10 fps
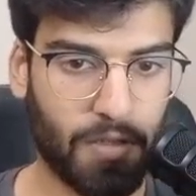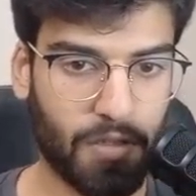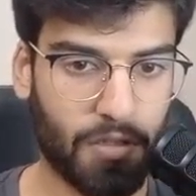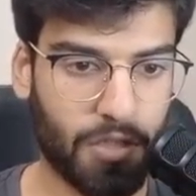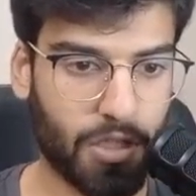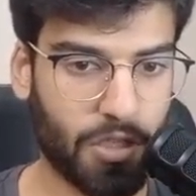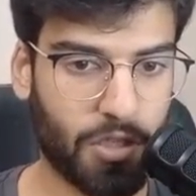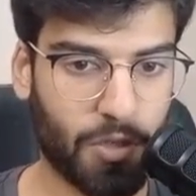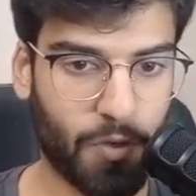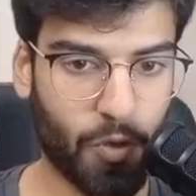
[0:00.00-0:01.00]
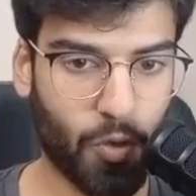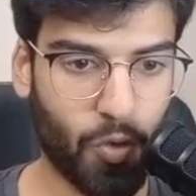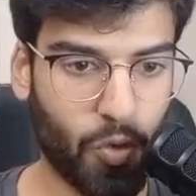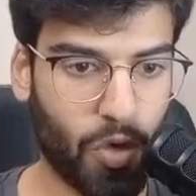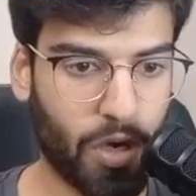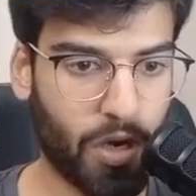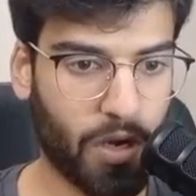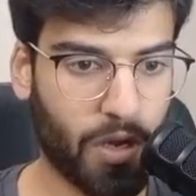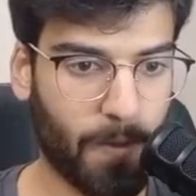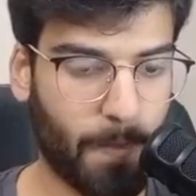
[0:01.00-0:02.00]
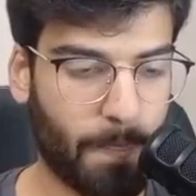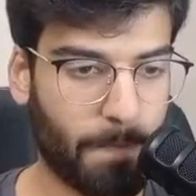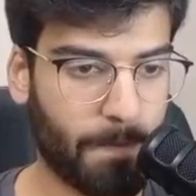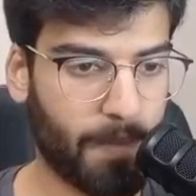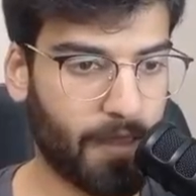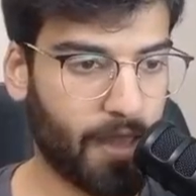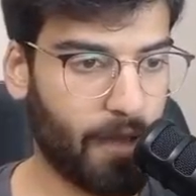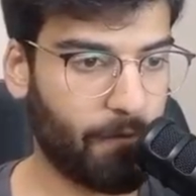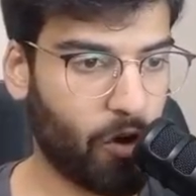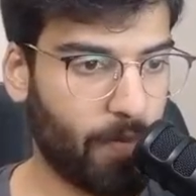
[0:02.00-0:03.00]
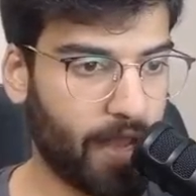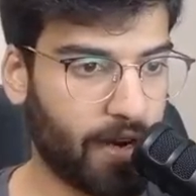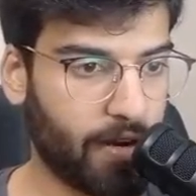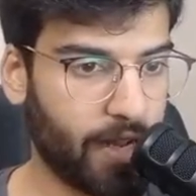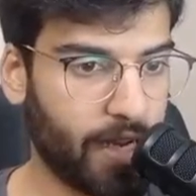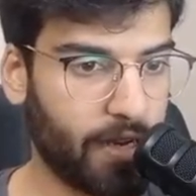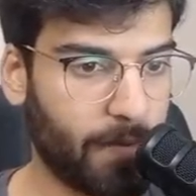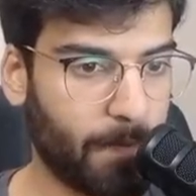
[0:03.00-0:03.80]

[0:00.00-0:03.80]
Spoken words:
Just to format our data.